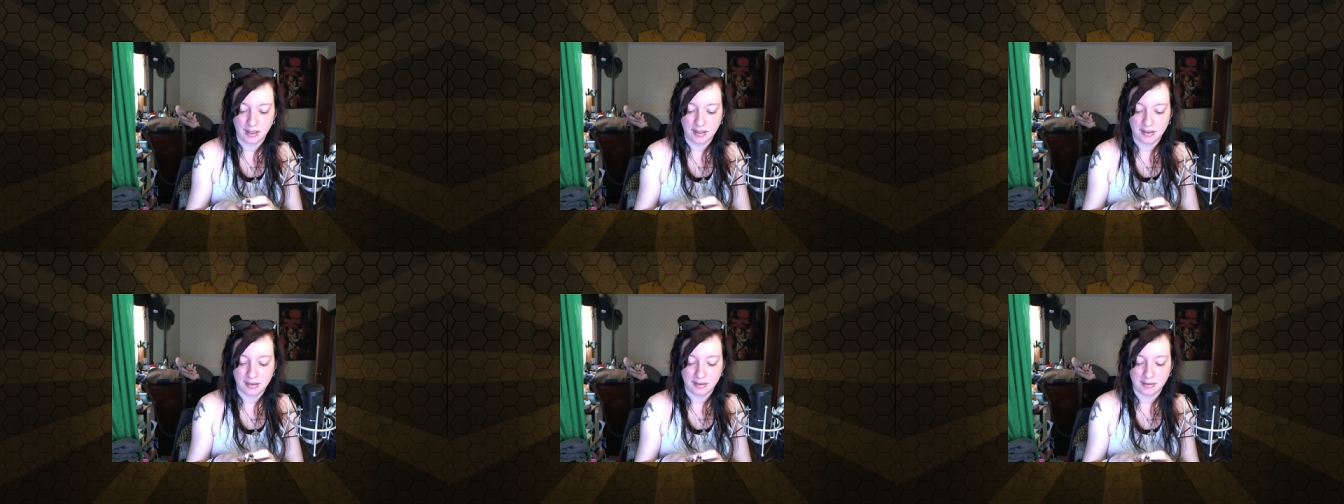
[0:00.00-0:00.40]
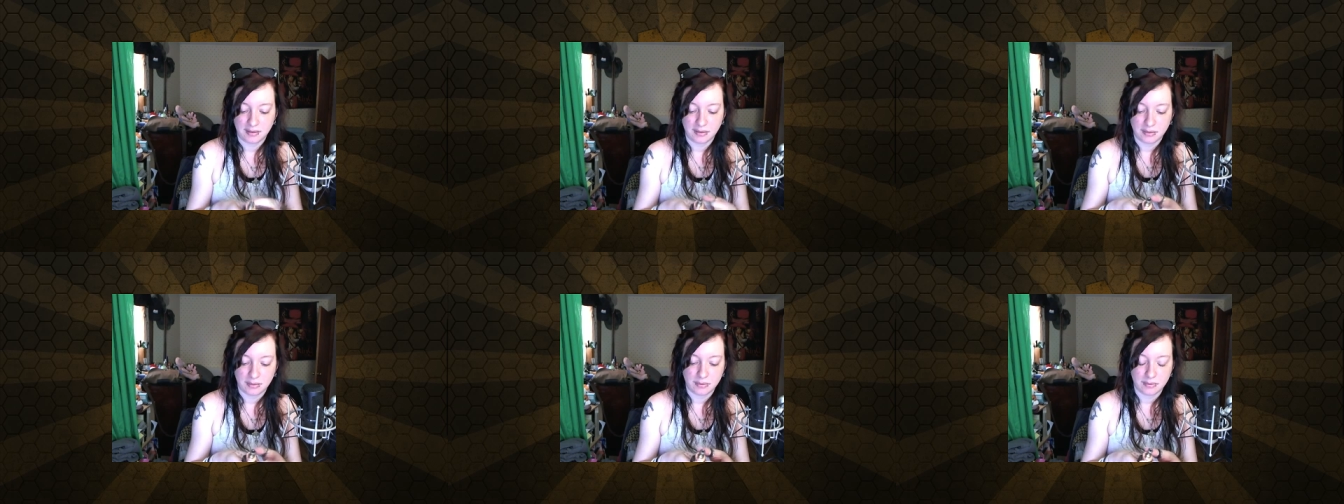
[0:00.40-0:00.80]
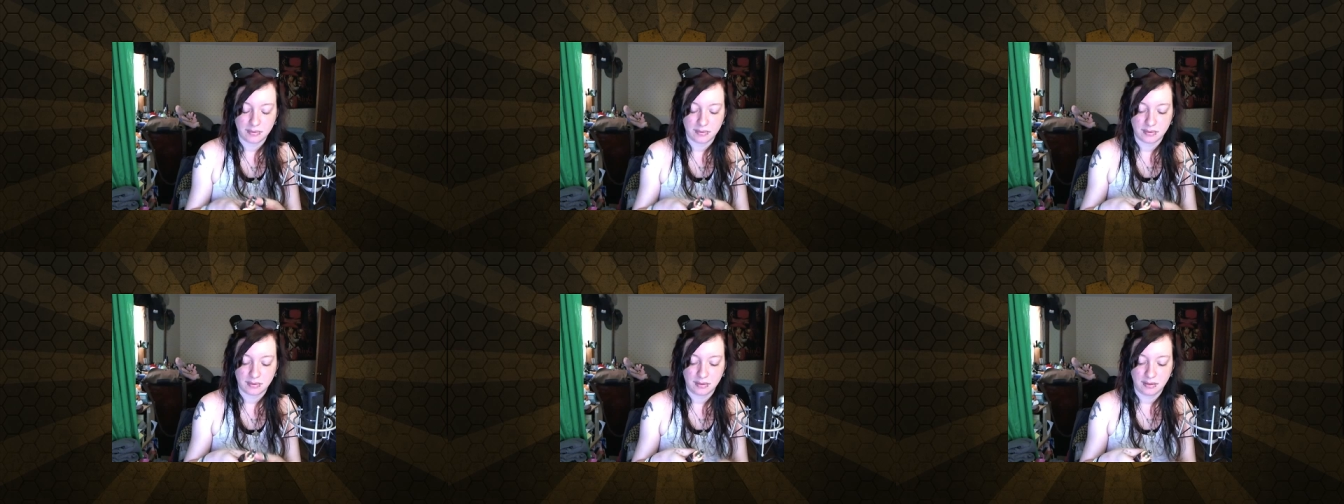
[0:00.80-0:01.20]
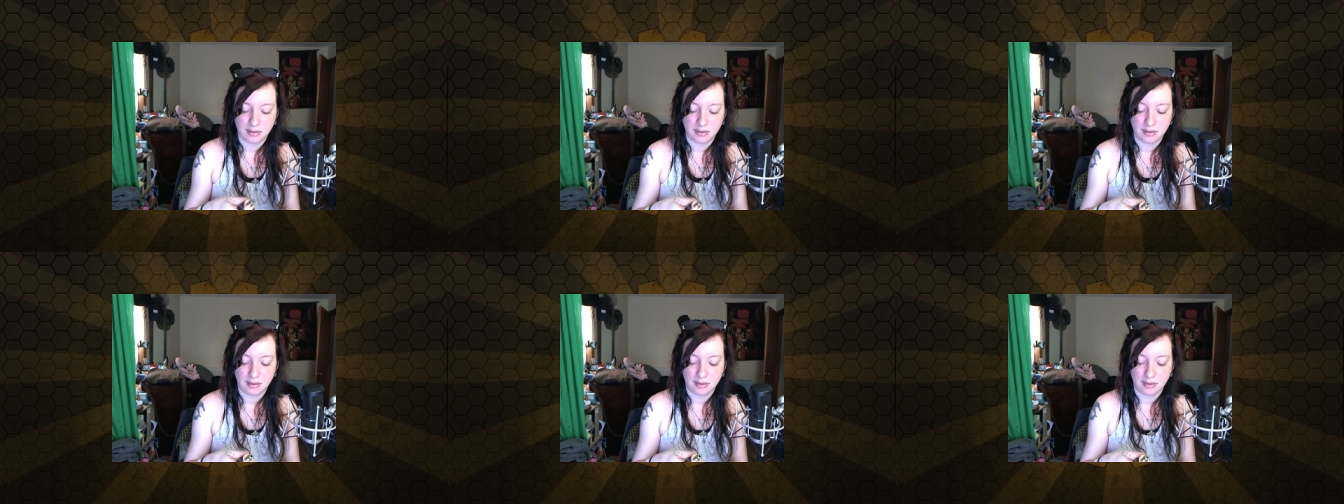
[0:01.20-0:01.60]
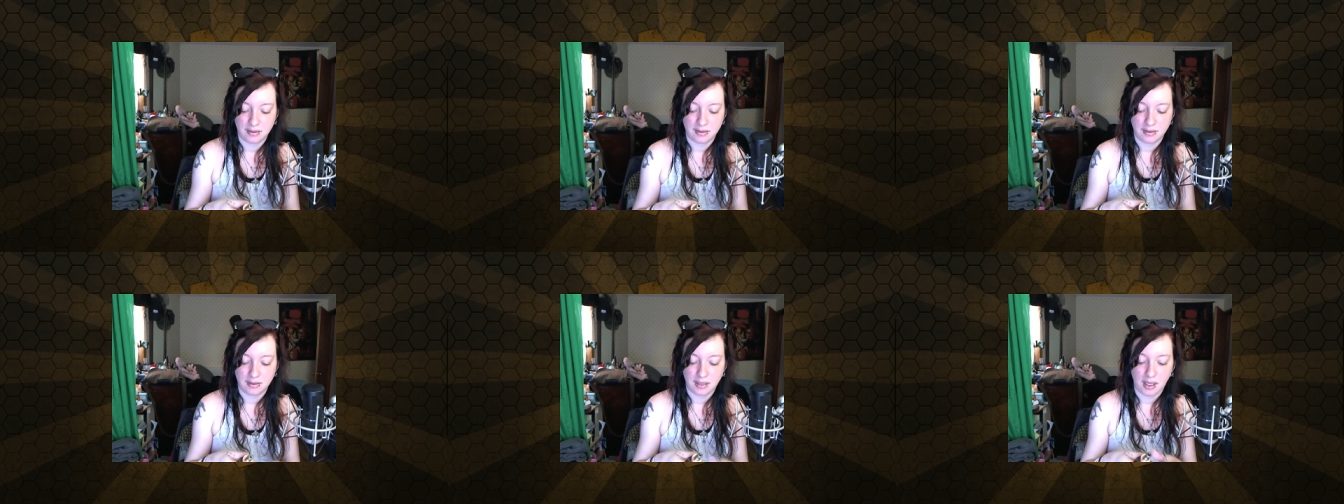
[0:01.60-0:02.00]
so
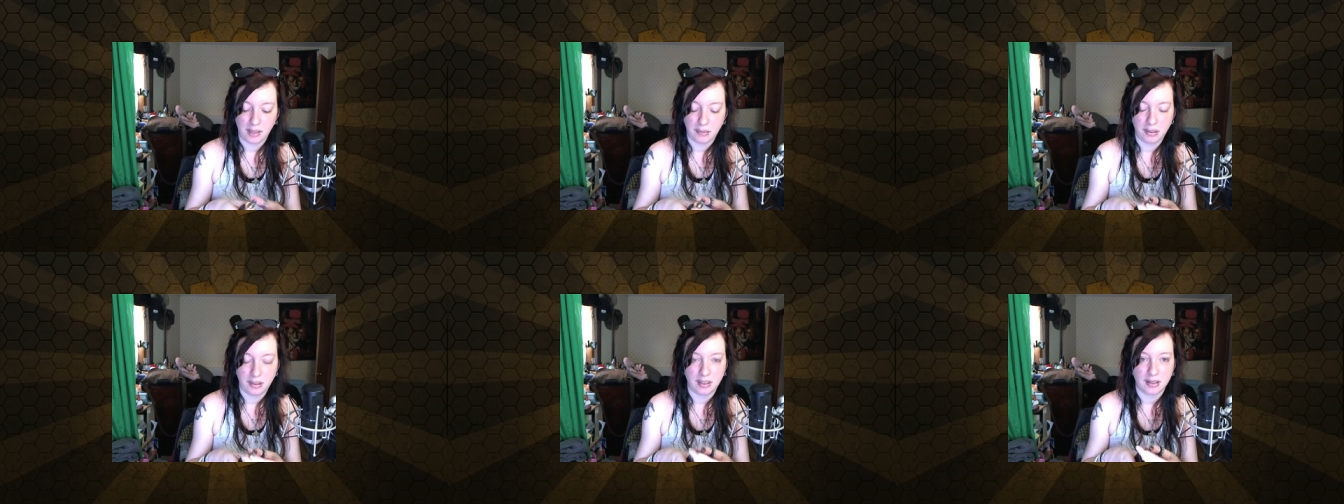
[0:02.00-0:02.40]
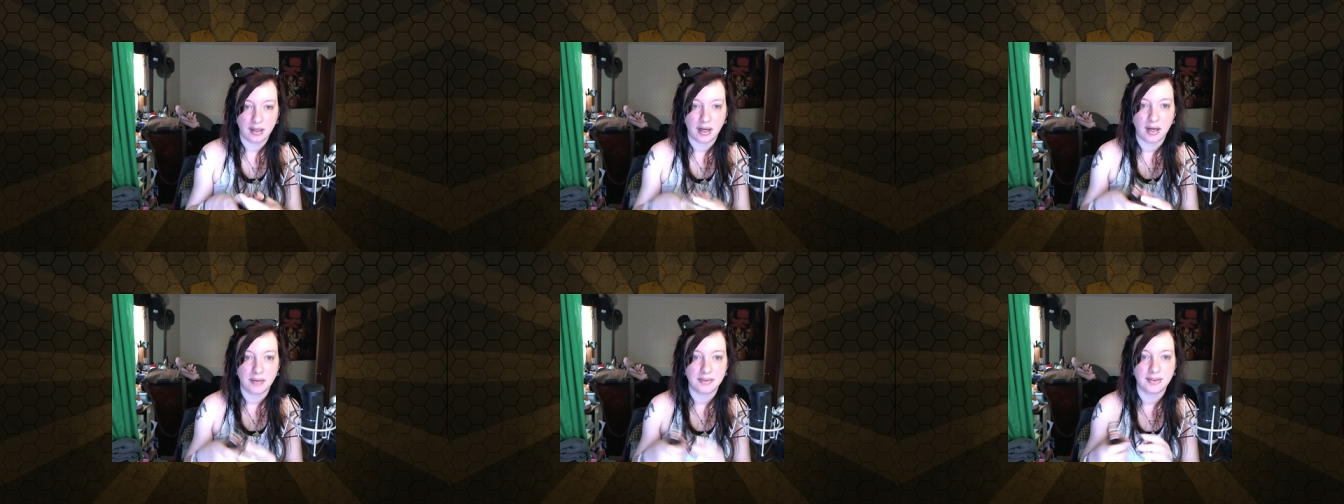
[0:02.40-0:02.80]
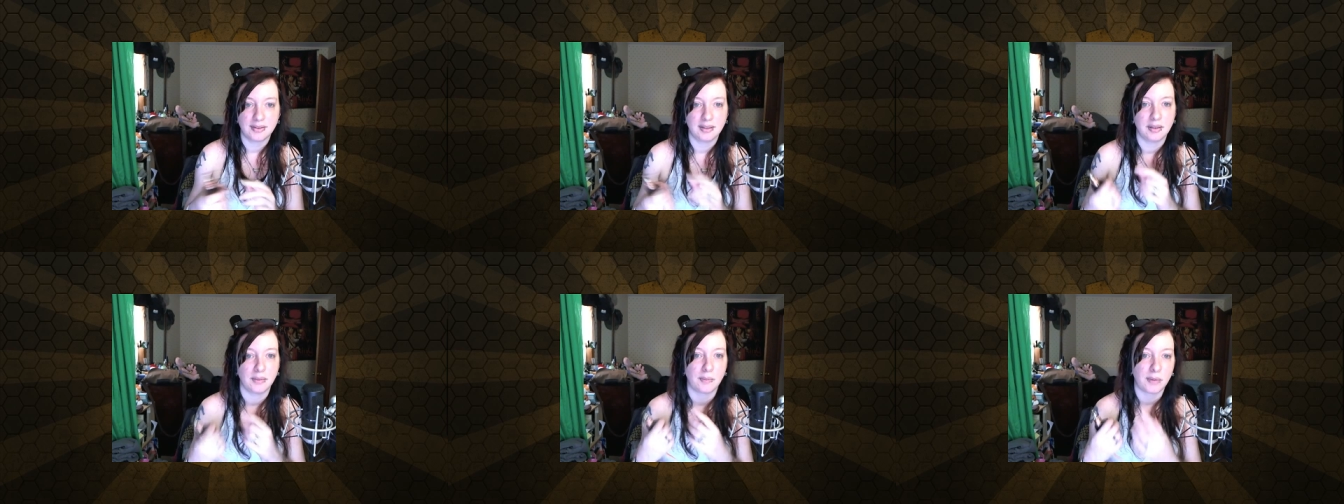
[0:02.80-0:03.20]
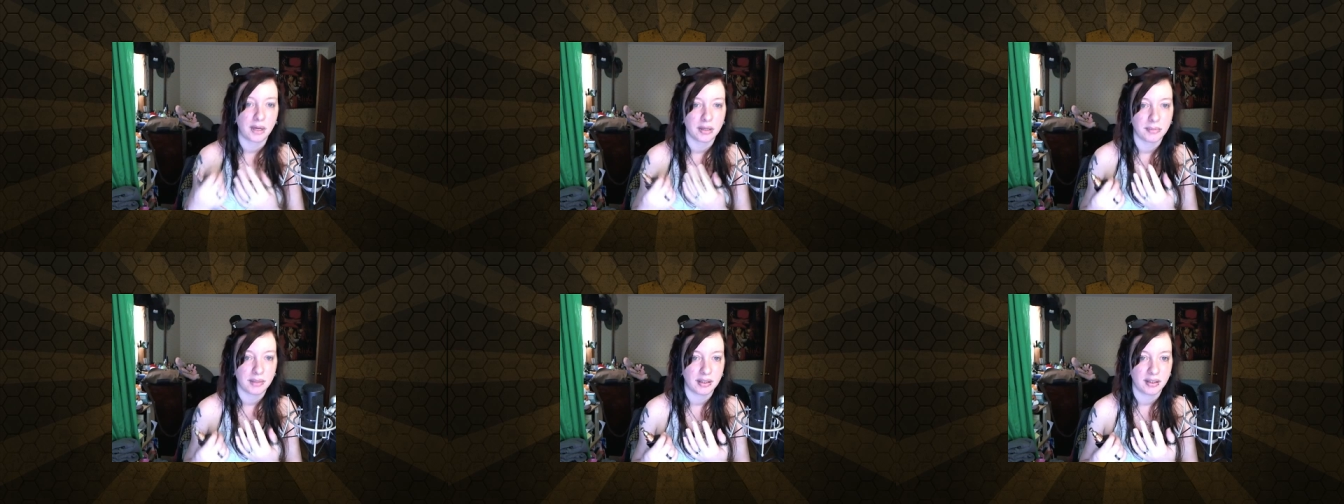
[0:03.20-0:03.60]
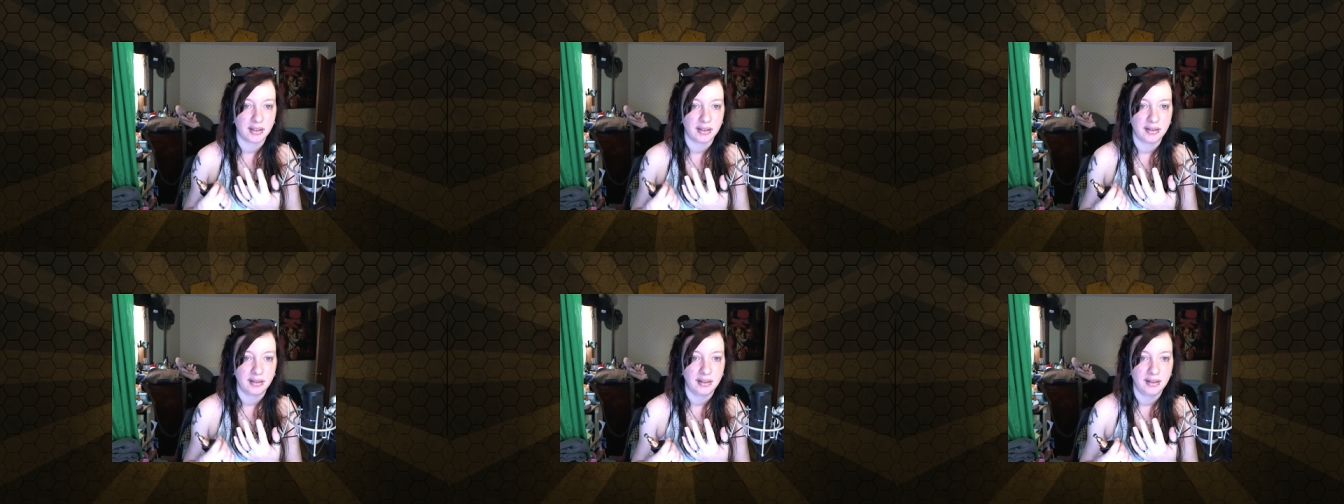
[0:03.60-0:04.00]
I mean, obviously the watermelon,